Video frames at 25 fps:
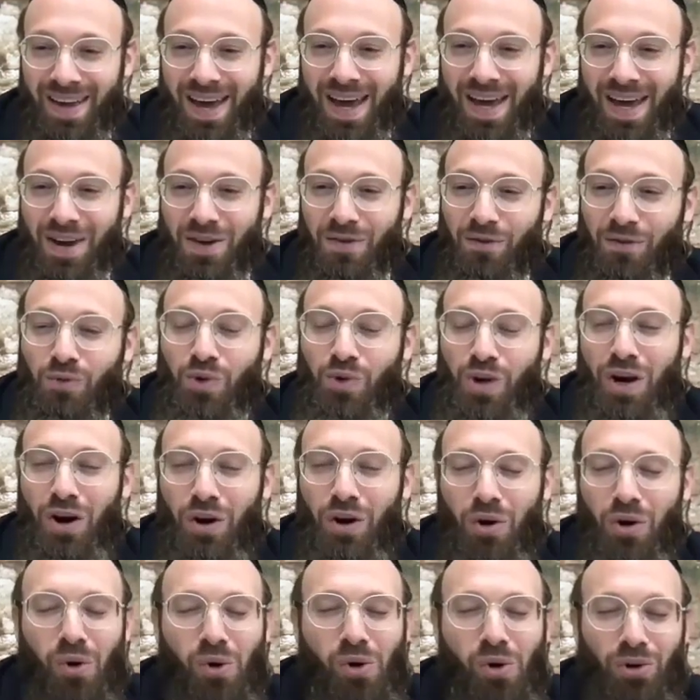And if we
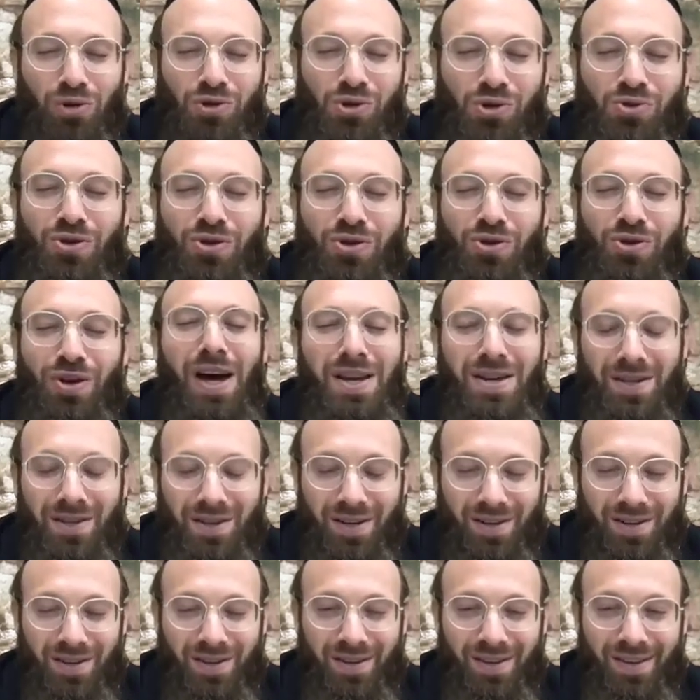are all
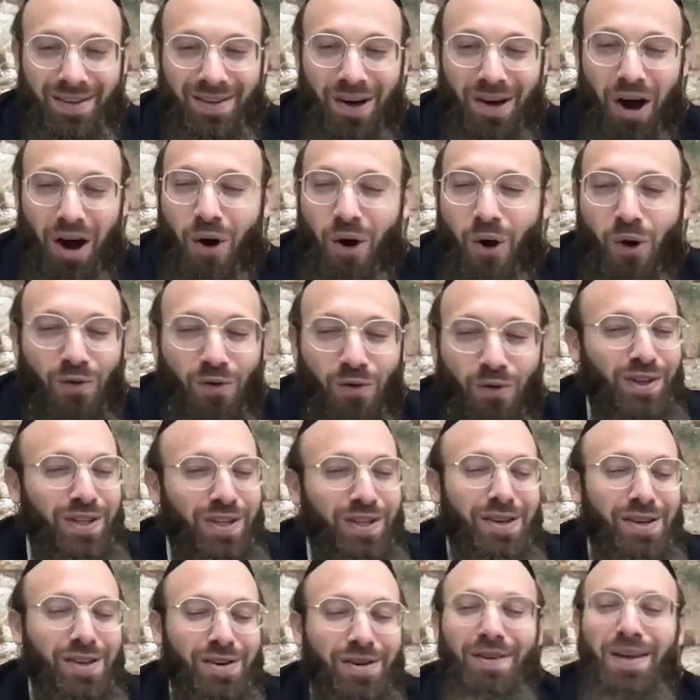united over
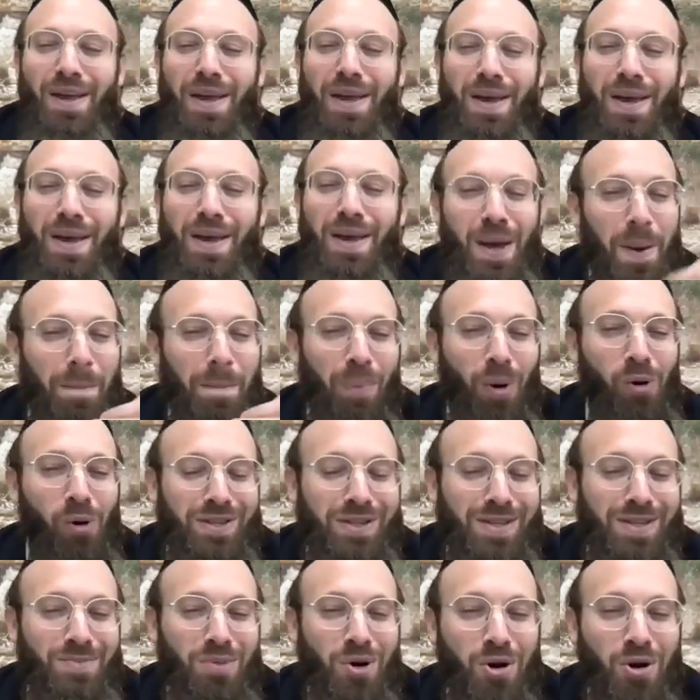here in
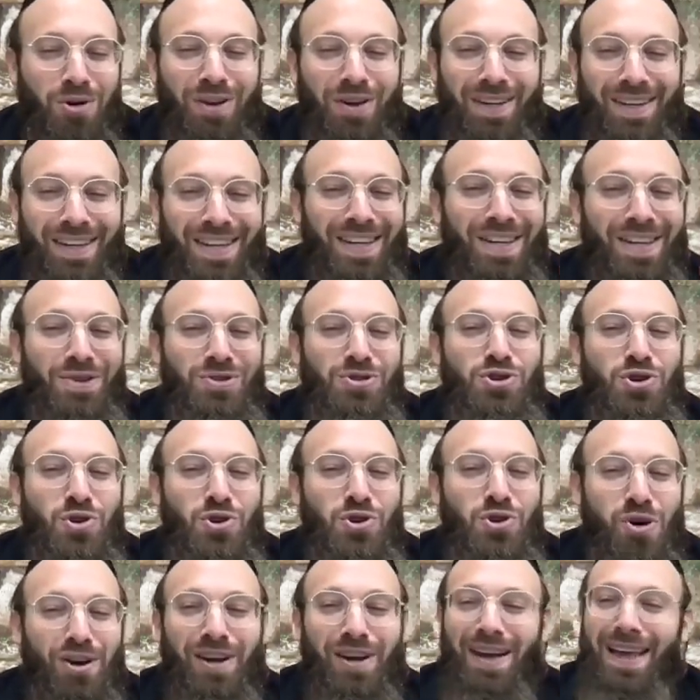Baltimore, in New
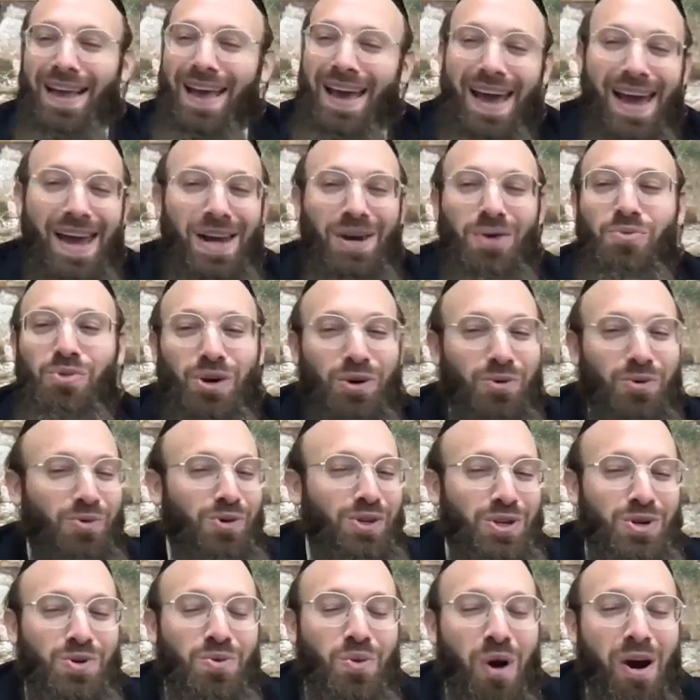York, anywhere
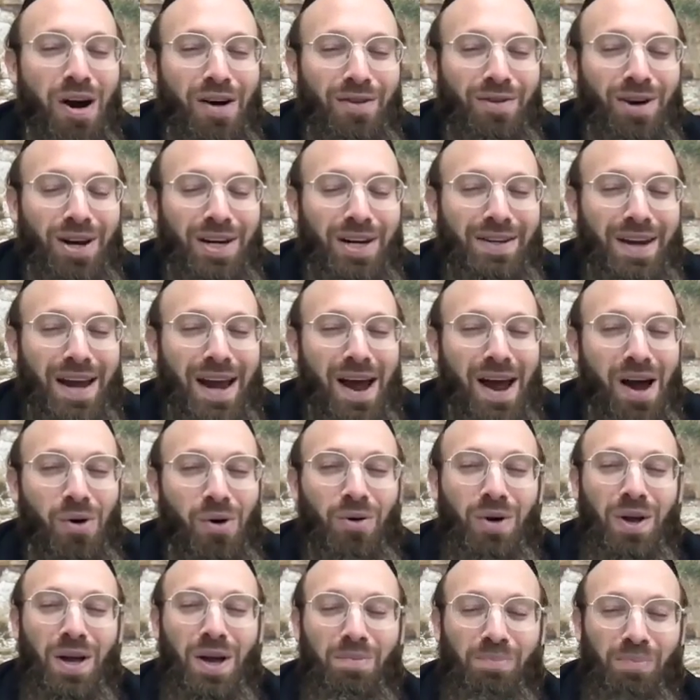where you are right
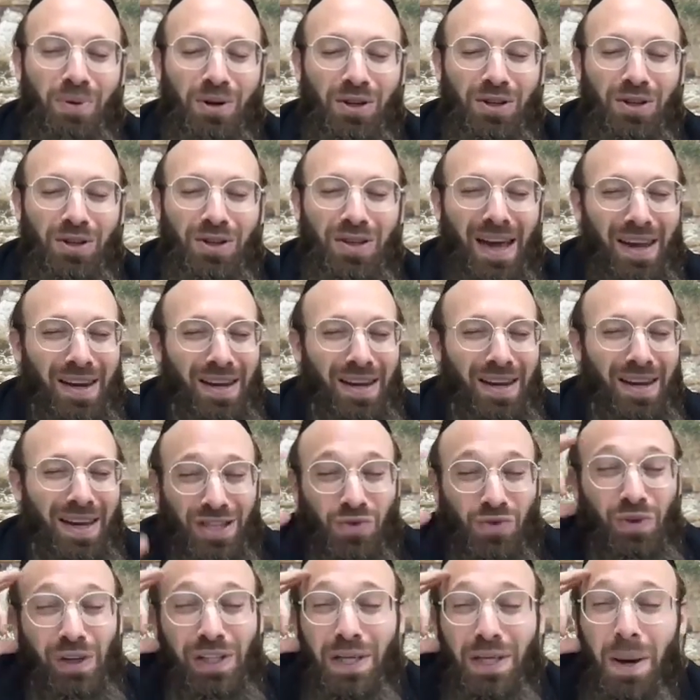now, and
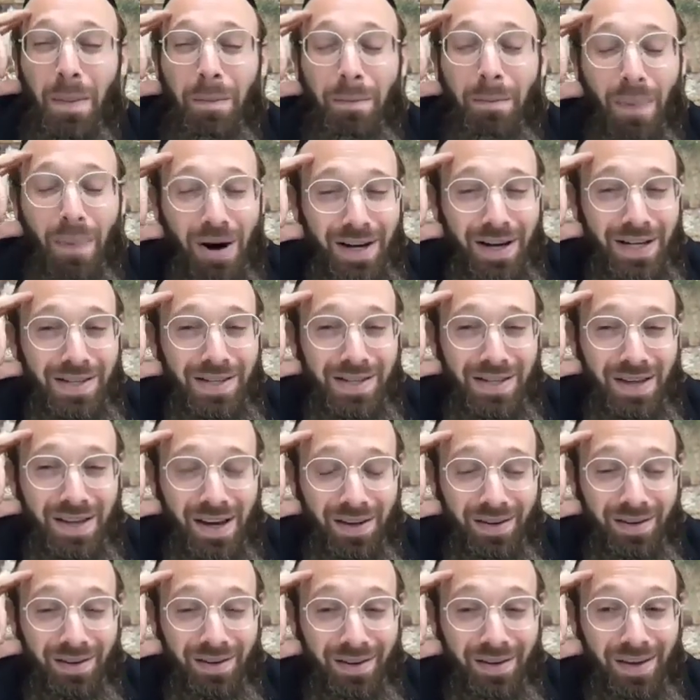it's really a
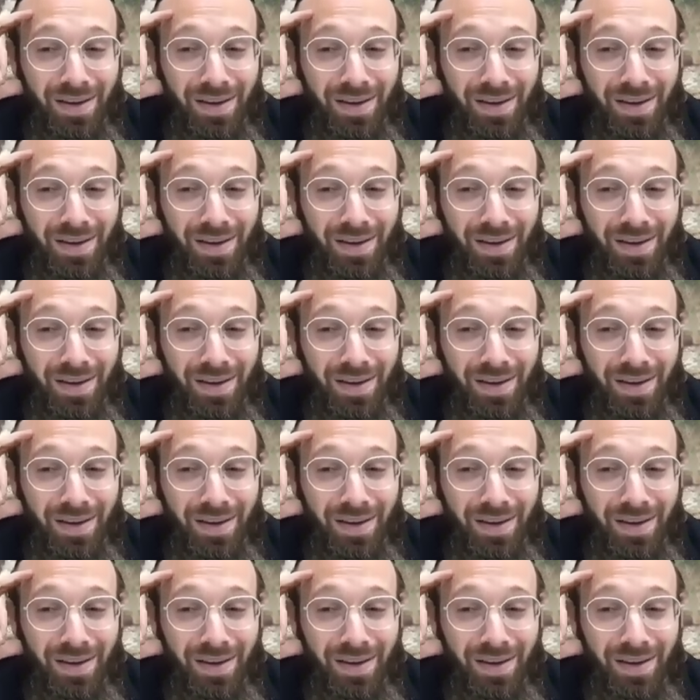mindset.